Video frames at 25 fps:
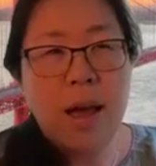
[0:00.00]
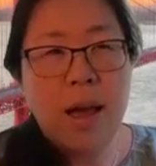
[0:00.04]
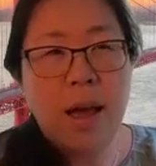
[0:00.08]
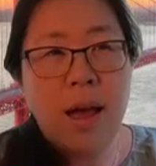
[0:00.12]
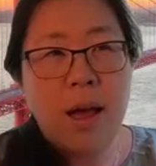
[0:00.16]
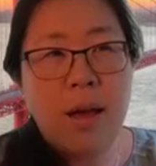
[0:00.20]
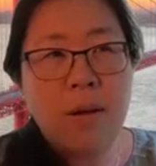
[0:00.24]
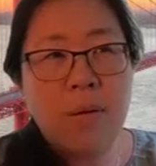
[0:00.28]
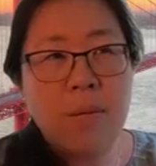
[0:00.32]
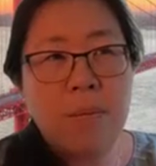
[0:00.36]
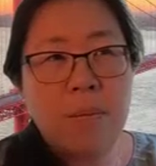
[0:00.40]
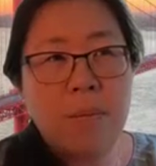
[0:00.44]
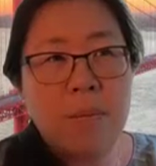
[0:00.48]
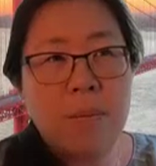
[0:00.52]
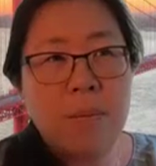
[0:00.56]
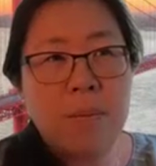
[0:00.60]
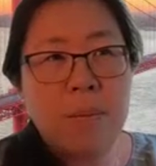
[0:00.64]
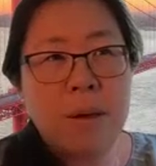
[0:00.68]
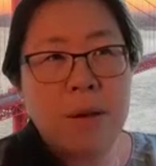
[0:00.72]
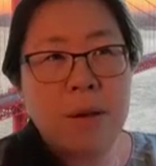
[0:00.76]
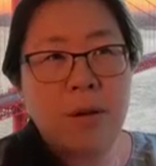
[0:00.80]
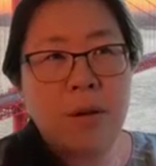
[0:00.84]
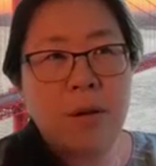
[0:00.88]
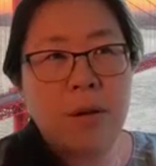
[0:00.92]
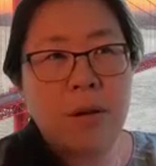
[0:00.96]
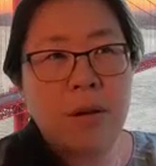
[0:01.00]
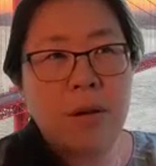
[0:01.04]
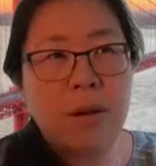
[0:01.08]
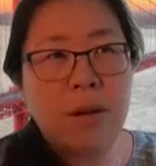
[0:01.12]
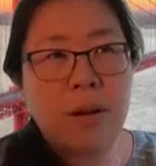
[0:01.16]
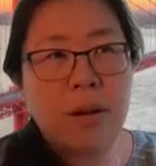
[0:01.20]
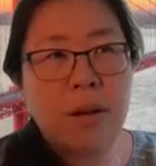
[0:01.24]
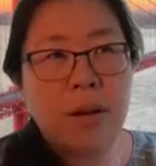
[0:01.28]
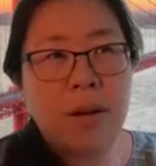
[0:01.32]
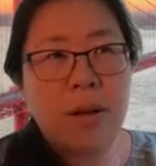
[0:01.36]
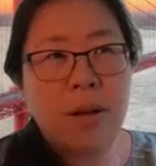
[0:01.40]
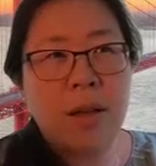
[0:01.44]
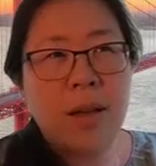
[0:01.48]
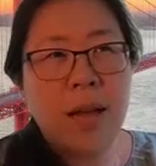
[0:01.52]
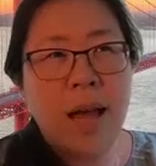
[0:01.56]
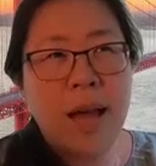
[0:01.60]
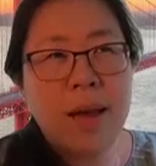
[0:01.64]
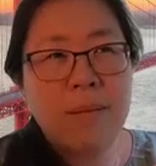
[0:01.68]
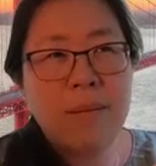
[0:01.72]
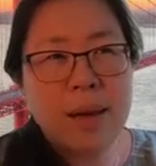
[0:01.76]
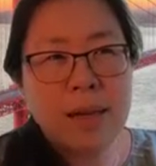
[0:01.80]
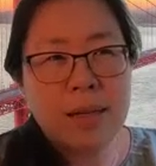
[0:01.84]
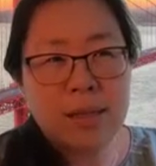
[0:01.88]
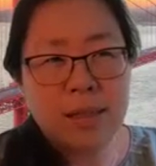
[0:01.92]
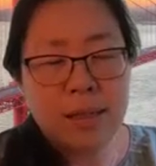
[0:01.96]
but
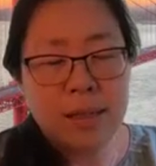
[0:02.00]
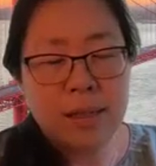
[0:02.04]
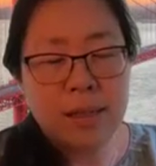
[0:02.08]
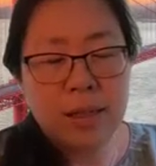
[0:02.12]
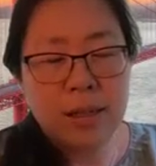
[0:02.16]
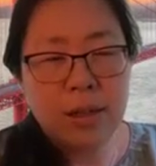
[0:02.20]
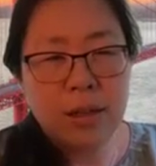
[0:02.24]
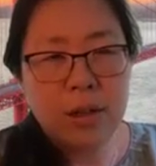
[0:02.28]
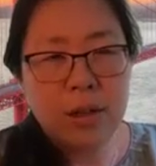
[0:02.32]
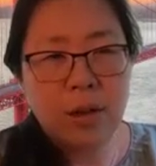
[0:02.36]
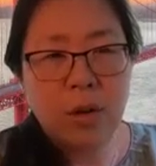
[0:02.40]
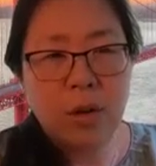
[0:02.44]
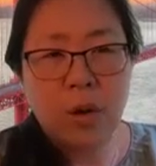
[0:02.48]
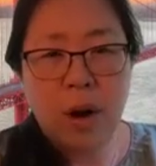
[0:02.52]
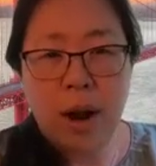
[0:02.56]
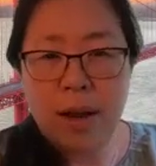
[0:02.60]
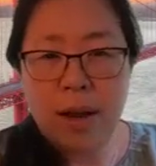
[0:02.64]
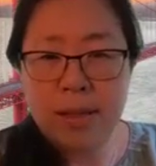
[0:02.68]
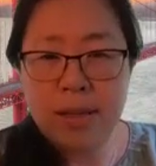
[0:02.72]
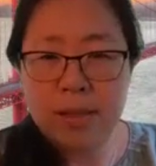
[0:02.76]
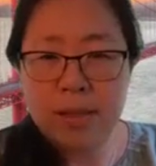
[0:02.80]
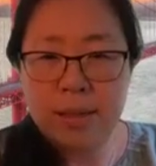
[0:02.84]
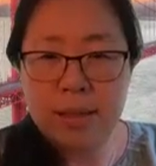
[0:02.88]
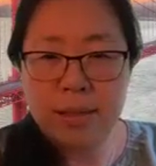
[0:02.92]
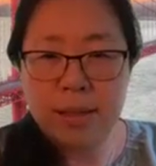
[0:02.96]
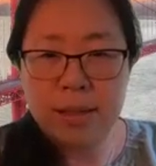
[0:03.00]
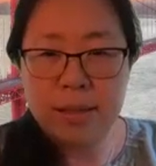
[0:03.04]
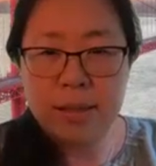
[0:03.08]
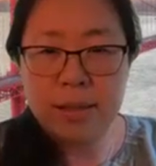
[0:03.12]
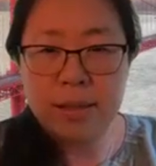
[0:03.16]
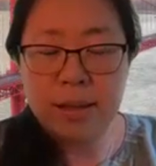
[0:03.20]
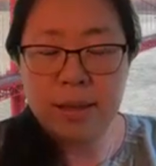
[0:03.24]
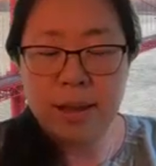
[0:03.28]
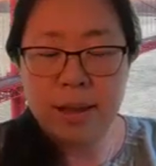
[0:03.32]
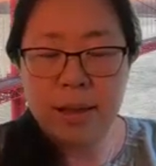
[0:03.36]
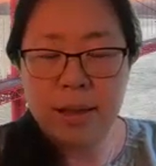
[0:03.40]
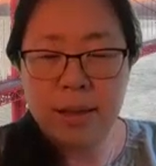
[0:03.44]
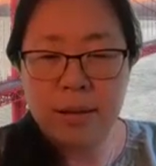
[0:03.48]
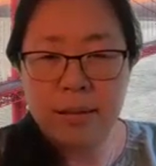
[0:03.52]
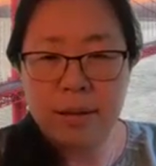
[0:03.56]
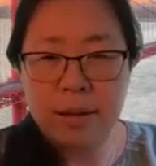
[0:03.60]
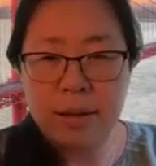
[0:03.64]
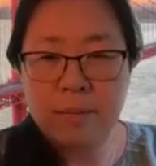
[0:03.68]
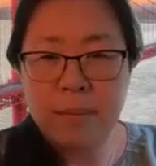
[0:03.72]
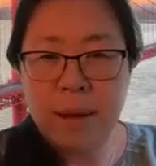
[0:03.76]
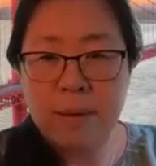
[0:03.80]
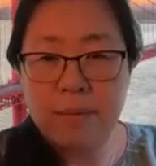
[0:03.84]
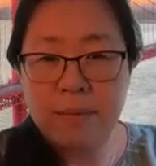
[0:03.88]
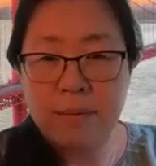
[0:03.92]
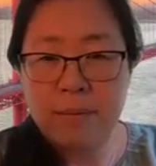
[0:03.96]
climate crisis,
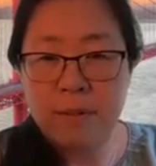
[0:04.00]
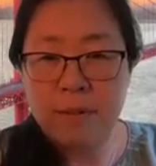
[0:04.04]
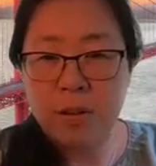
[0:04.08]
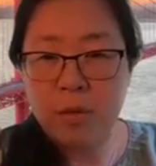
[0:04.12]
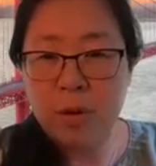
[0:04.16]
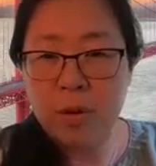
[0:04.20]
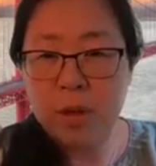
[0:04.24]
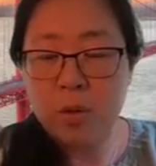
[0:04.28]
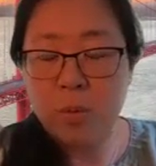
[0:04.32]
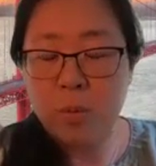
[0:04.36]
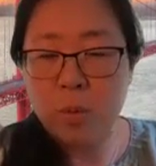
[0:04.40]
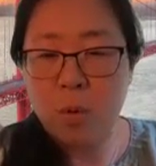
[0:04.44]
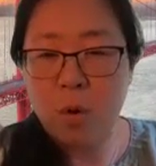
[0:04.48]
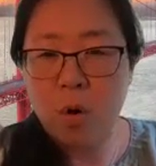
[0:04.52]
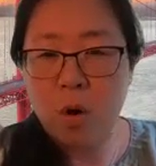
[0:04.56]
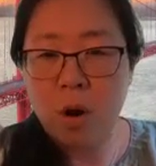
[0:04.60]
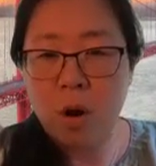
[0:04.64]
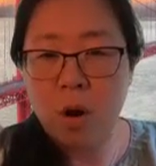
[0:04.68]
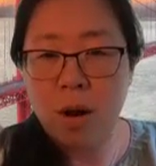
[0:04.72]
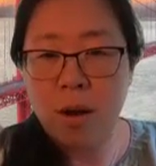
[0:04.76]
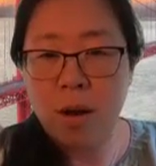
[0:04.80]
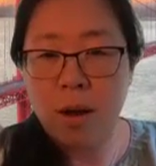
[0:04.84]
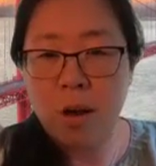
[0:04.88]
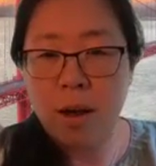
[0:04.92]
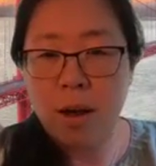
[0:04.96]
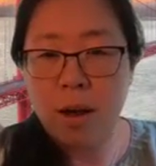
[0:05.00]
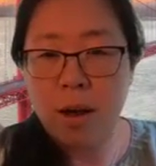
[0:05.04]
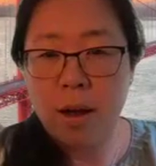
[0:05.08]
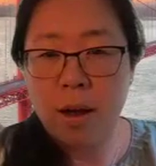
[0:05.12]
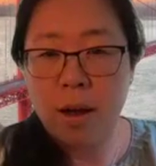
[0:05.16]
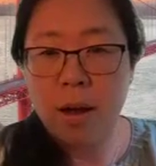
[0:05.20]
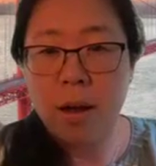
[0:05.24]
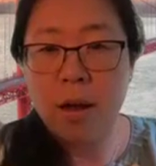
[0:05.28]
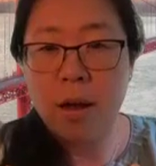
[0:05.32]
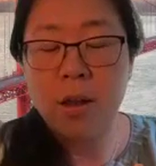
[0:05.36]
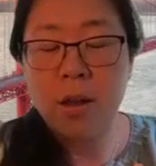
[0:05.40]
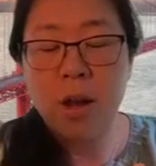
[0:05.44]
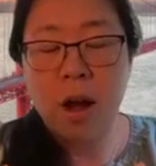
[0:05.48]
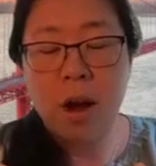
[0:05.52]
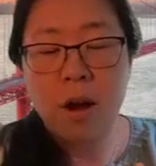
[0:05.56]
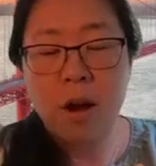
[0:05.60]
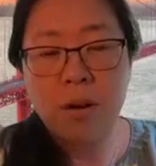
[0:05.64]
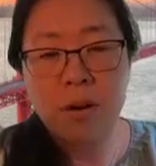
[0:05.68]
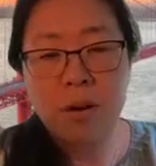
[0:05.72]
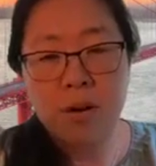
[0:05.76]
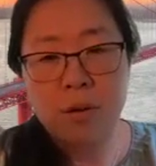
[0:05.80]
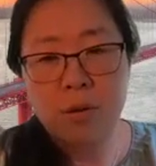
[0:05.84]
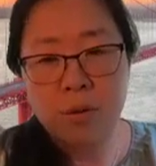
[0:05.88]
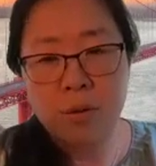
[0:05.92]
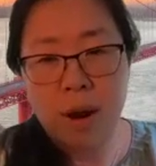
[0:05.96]
in my view, is more a
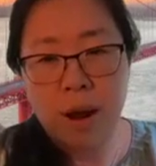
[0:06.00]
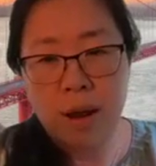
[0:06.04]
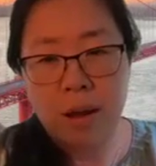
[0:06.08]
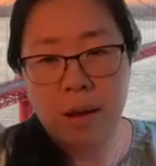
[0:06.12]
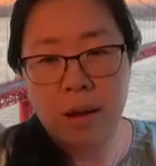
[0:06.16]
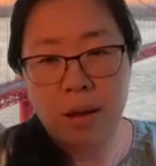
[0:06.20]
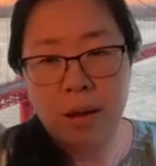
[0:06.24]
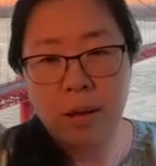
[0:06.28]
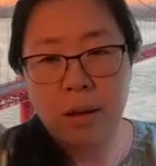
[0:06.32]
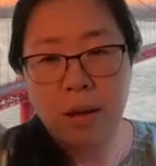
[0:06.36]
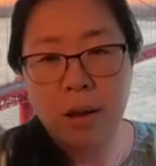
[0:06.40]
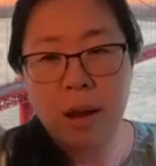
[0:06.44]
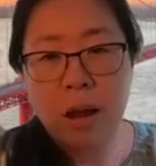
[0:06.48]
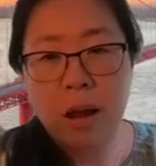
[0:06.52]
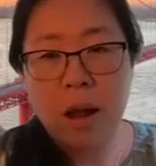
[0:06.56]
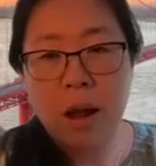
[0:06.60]
longer run